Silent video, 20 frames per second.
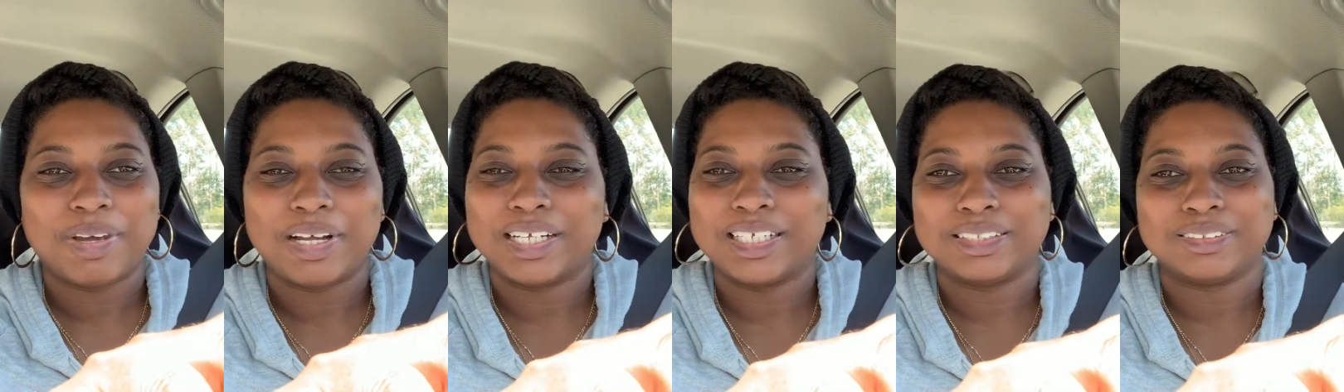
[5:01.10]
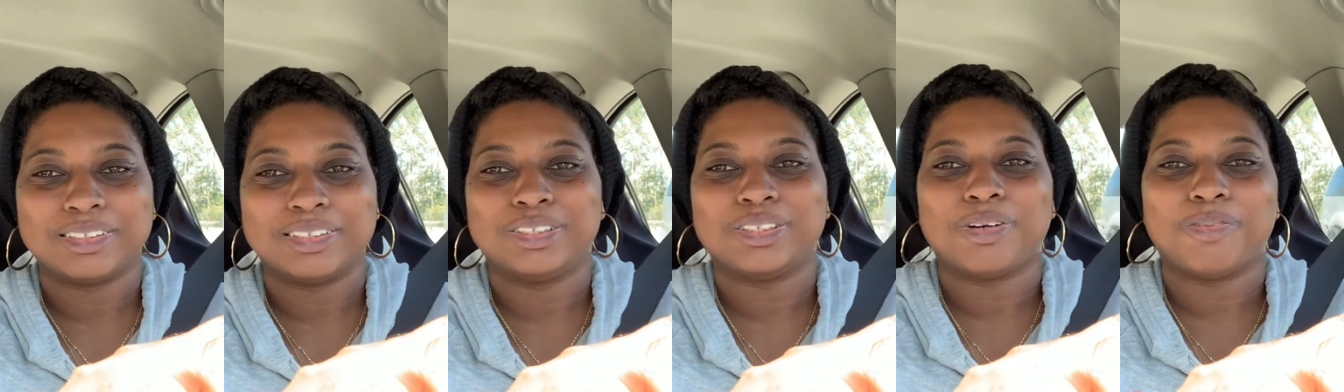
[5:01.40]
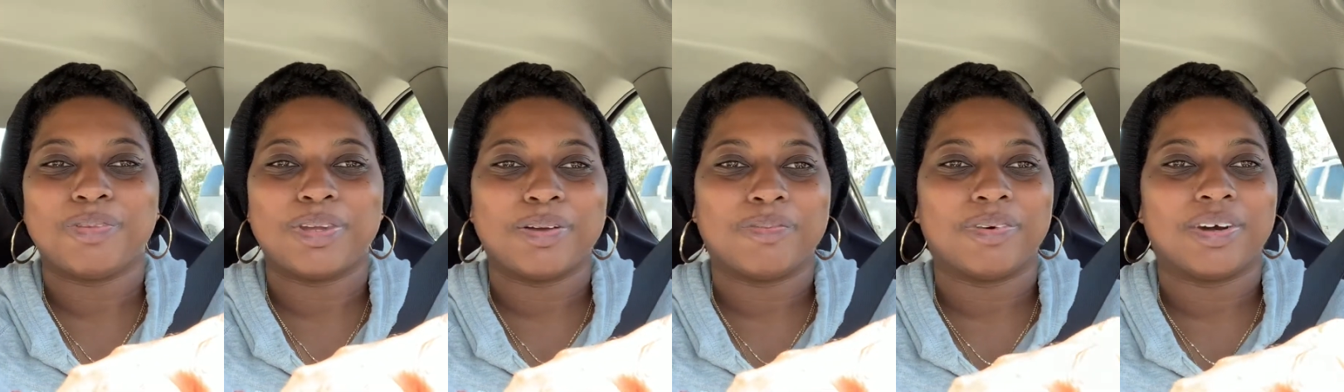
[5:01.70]
my husband
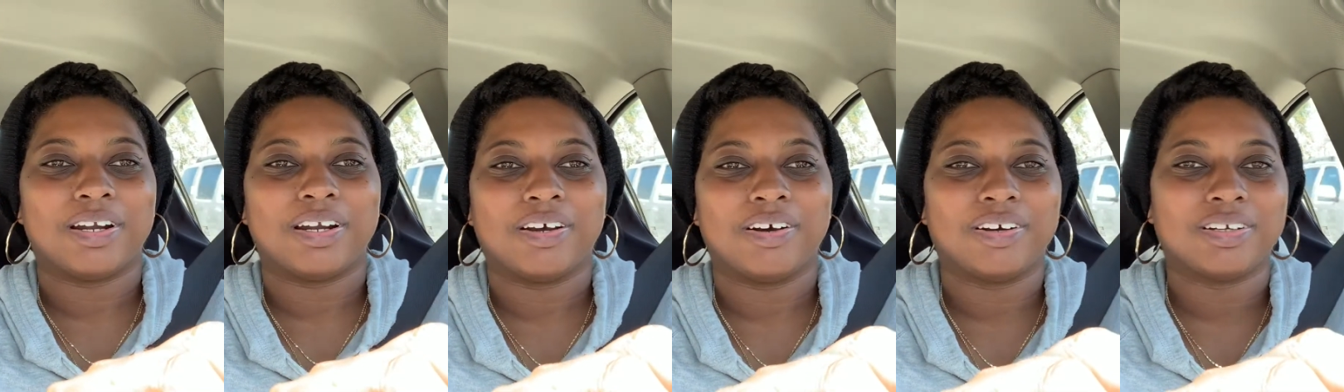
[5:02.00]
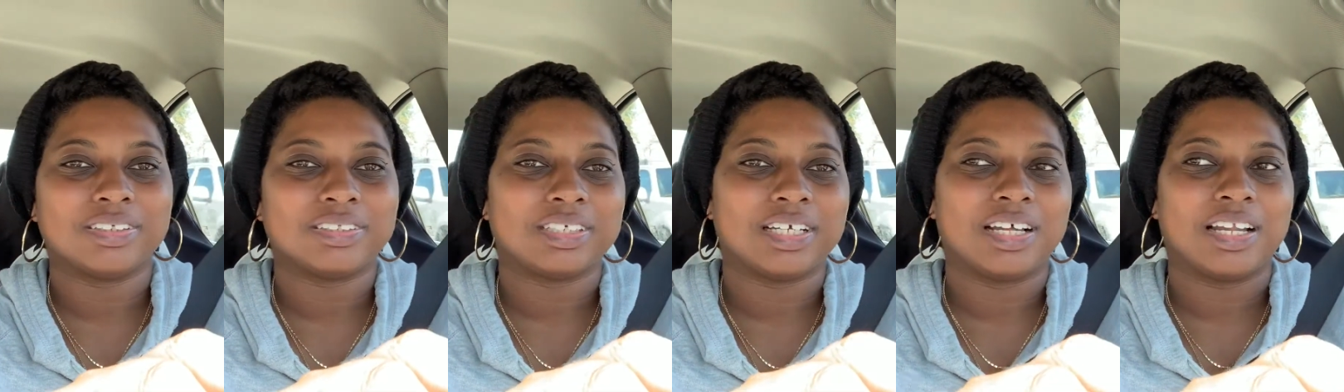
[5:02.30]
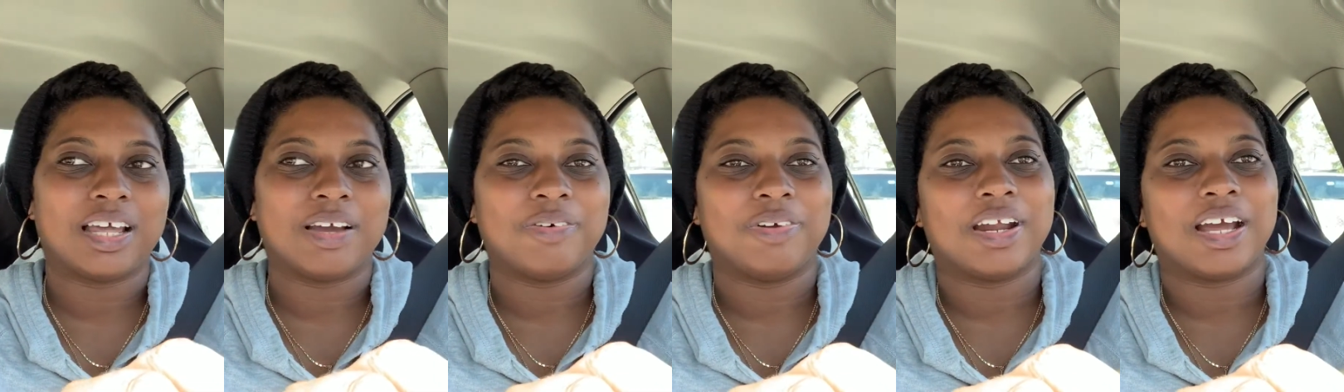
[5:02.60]
joked me about it all the time.
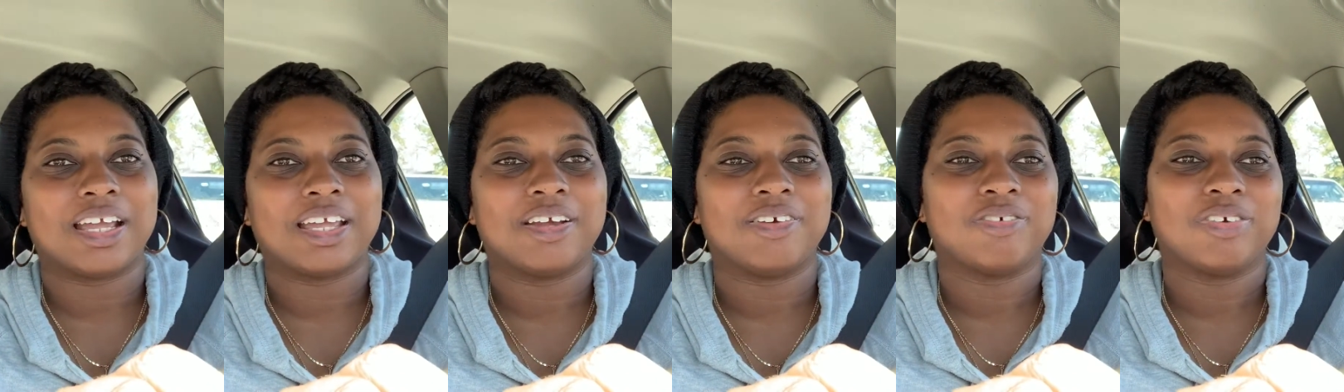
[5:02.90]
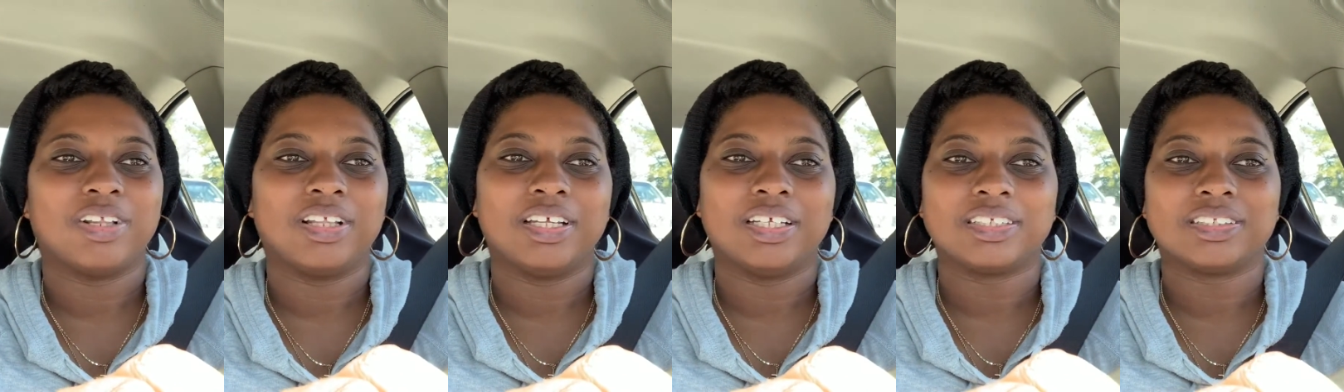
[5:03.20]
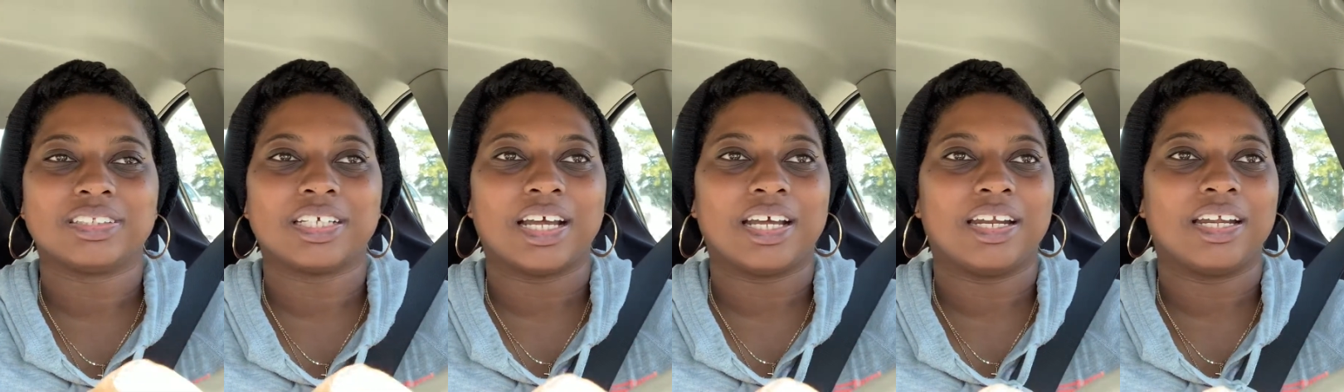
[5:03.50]
Like when I get really
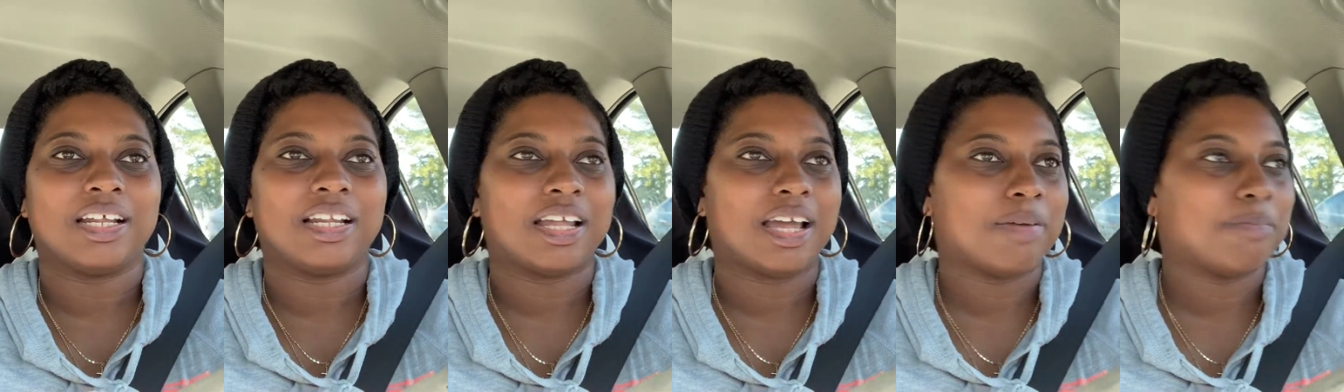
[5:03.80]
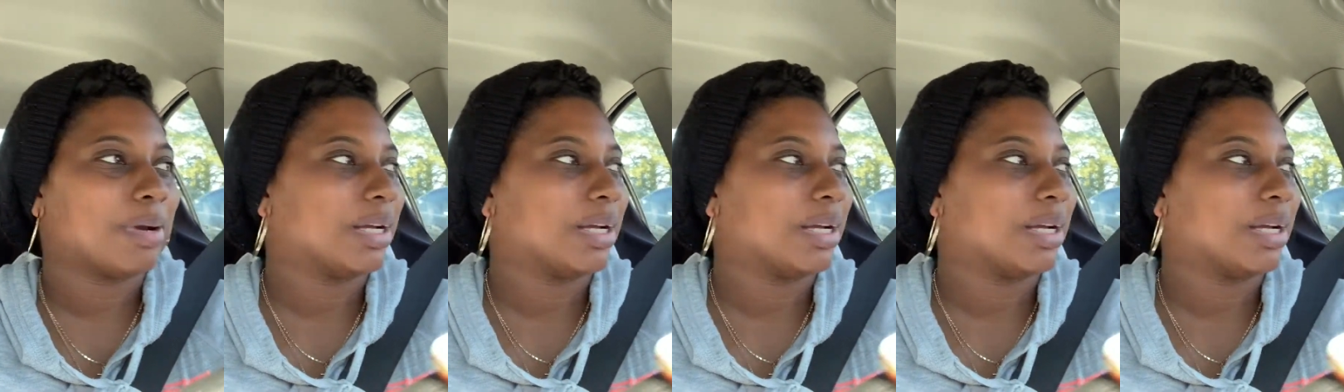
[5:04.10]
excited, like